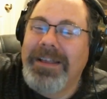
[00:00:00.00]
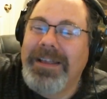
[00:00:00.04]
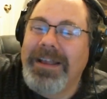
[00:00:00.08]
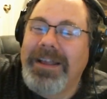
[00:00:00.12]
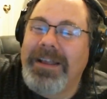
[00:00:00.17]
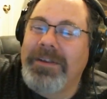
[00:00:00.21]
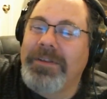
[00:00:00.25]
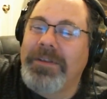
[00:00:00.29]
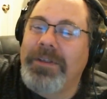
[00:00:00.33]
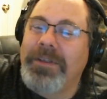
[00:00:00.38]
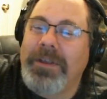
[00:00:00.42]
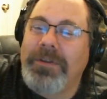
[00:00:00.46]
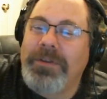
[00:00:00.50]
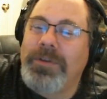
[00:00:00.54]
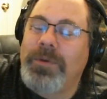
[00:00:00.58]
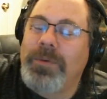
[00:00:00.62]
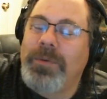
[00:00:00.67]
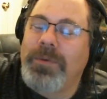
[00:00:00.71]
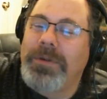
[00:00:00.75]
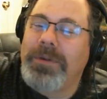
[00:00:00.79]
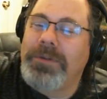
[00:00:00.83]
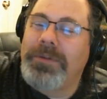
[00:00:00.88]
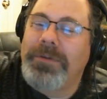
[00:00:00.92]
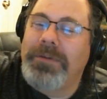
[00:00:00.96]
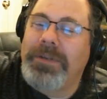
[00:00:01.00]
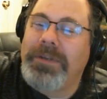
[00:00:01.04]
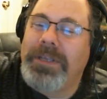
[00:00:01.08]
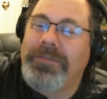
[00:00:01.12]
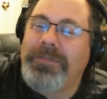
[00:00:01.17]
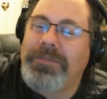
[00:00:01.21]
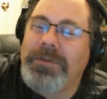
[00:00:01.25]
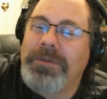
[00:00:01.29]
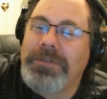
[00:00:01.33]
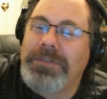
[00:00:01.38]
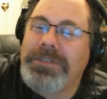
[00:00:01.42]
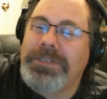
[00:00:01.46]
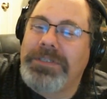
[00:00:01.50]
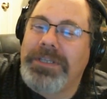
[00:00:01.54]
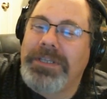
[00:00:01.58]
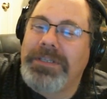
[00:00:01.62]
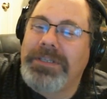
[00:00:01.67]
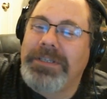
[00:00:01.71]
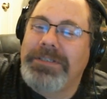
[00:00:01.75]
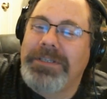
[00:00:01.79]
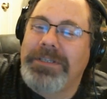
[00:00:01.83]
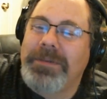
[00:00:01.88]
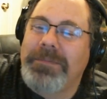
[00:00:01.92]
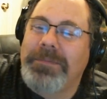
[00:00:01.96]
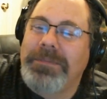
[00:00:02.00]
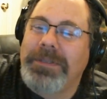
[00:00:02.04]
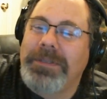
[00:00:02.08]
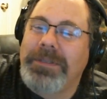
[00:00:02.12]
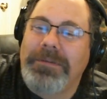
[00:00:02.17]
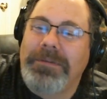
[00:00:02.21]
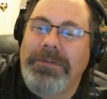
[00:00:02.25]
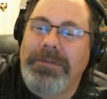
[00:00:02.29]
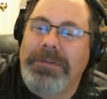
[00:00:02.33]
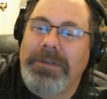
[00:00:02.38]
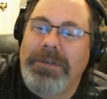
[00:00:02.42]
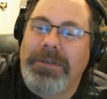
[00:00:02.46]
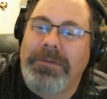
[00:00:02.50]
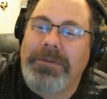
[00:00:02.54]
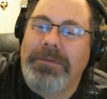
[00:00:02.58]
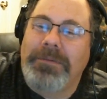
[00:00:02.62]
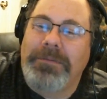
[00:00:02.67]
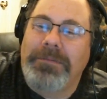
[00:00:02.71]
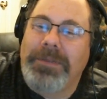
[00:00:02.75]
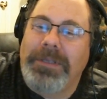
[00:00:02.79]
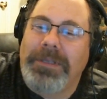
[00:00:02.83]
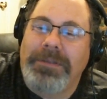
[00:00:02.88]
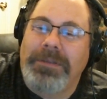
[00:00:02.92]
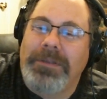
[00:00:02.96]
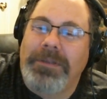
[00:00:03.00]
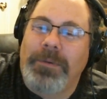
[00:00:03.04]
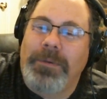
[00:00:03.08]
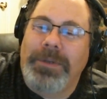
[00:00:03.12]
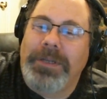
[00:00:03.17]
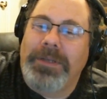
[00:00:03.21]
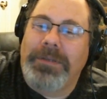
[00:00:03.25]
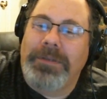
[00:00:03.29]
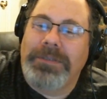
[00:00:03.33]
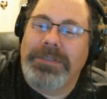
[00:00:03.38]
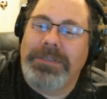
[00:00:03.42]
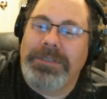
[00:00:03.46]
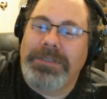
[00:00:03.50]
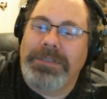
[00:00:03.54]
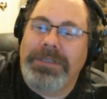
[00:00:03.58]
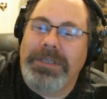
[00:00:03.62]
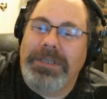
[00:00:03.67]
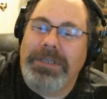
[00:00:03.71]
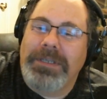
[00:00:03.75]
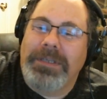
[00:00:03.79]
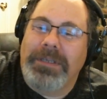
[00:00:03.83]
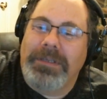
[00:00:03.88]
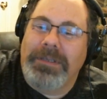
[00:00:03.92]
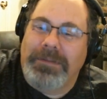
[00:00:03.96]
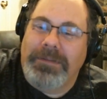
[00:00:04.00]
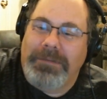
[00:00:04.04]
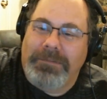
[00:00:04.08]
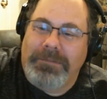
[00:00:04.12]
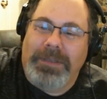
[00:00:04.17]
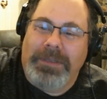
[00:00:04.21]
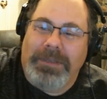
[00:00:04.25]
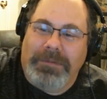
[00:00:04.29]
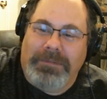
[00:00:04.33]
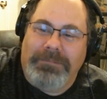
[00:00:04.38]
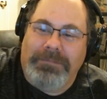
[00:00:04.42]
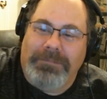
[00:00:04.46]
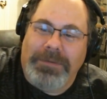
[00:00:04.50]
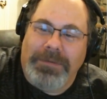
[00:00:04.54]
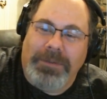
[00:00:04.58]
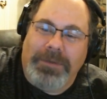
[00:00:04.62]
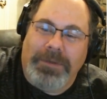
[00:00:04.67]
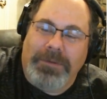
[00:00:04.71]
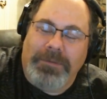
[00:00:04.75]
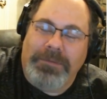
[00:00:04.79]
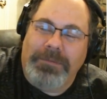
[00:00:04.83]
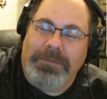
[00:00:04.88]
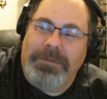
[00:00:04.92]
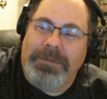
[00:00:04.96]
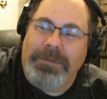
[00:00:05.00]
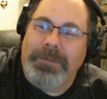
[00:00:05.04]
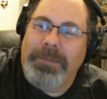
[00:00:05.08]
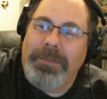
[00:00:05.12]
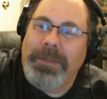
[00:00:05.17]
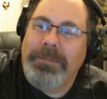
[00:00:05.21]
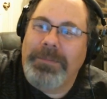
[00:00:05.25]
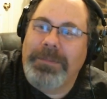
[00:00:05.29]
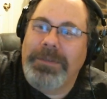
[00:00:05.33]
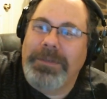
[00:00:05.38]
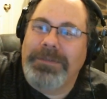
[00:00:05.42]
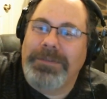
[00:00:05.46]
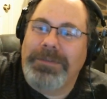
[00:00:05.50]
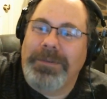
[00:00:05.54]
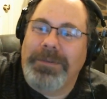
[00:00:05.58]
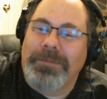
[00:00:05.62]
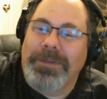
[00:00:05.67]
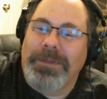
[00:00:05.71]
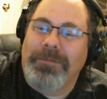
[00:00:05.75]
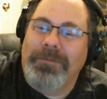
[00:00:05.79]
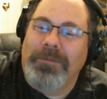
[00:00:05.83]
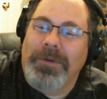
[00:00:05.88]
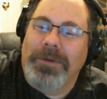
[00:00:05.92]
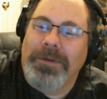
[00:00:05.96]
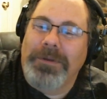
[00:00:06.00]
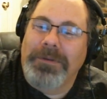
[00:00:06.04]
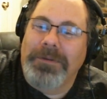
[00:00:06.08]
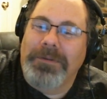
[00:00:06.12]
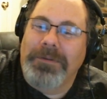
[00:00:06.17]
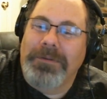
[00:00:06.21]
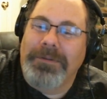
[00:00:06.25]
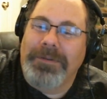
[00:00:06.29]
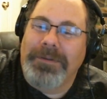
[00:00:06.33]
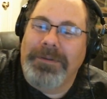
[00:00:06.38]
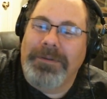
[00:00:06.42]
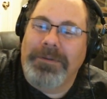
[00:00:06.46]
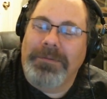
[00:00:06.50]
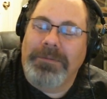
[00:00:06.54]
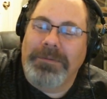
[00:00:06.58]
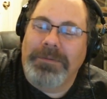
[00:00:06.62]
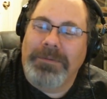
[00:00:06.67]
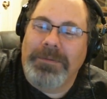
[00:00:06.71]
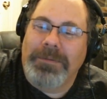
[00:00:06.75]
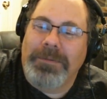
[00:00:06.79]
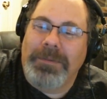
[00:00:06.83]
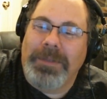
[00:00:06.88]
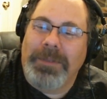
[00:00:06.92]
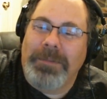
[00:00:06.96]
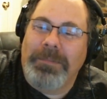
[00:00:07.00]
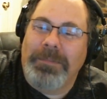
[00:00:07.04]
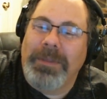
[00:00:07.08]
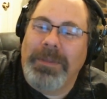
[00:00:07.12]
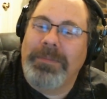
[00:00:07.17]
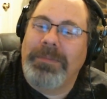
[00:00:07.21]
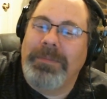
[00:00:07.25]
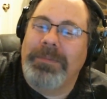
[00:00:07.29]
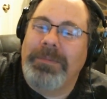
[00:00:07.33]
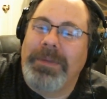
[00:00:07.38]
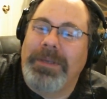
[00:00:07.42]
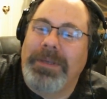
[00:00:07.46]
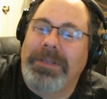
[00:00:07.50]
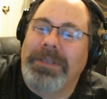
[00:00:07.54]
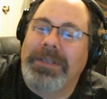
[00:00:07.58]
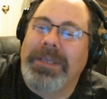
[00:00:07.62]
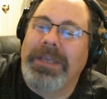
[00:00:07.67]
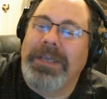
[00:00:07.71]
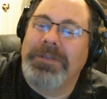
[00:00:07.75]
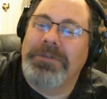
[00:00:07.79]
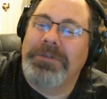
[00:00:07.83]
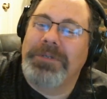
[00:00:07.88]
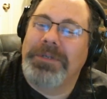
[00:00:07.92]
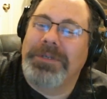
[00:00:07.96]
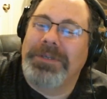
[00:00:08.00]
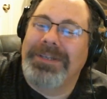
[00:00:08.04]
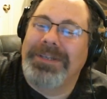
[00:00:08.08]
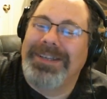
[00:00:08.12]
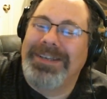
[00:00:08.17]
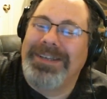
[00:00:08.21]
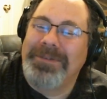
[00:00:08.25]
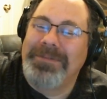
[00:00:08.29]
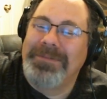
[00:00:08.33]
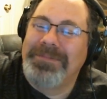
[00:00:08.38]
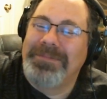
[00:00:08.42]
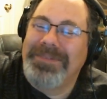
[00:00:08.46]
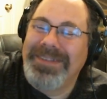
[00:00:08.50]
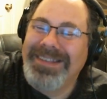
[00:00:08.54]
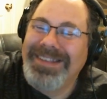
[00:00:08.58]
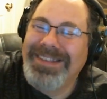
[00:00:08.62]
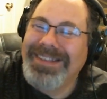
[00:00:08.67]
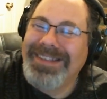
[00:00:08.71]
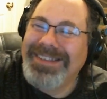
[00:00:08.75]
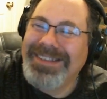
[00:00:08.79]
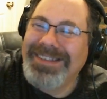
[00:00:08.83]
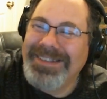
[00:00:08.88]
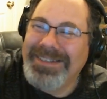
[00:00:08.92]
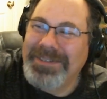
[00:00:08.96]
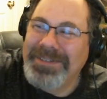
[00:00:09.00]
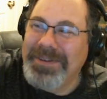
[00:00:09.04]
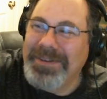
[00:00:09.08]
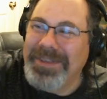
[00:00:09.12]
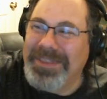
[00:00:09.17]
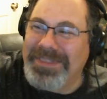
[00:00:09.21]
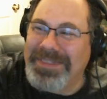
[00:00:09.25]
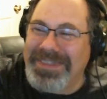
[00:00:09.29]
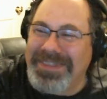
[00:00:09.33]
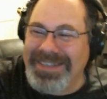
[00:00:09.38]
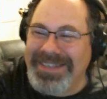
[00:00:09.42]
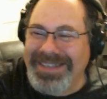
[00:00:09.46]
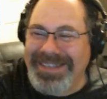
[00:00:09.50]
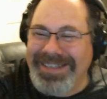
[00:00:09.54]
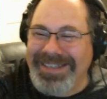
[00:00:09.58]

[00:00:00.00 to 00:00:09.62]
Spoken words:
Are you wondering if you're seeing something, and no one else is seeing it? Like, there may be something wrong, that maybe medication could help with.